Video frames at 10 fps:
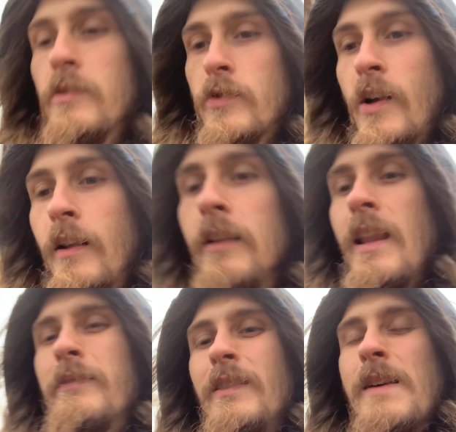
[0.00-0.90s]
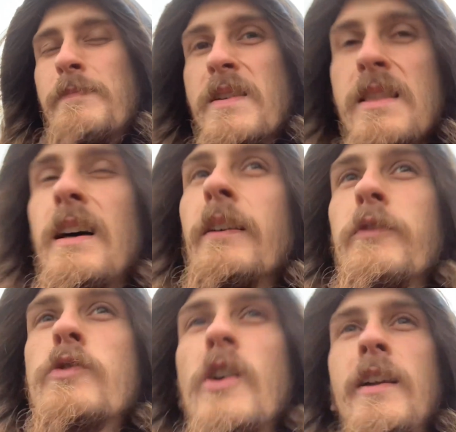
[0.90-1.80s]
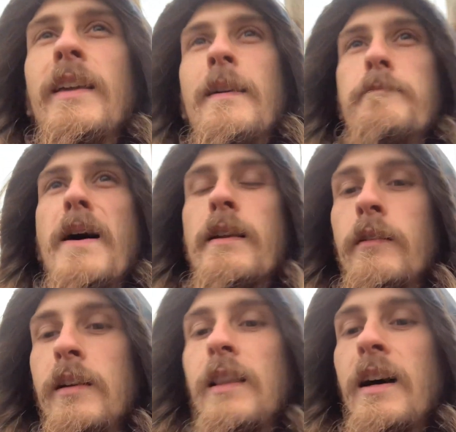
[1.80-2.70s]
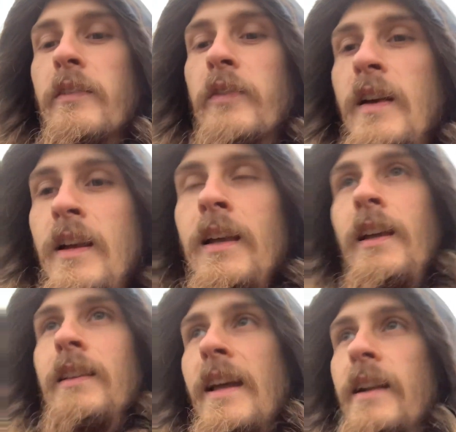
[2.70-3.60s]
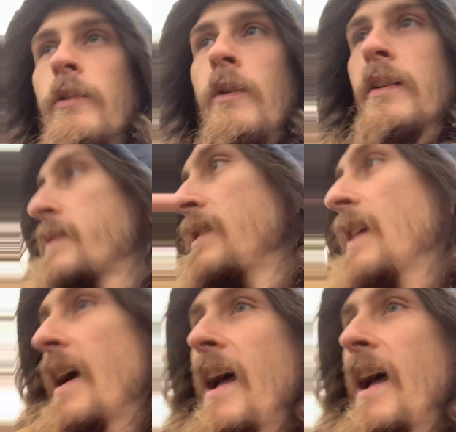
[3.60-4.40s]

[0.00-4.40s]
trying to level up your life. You trying to get better in life. And they don't want to see that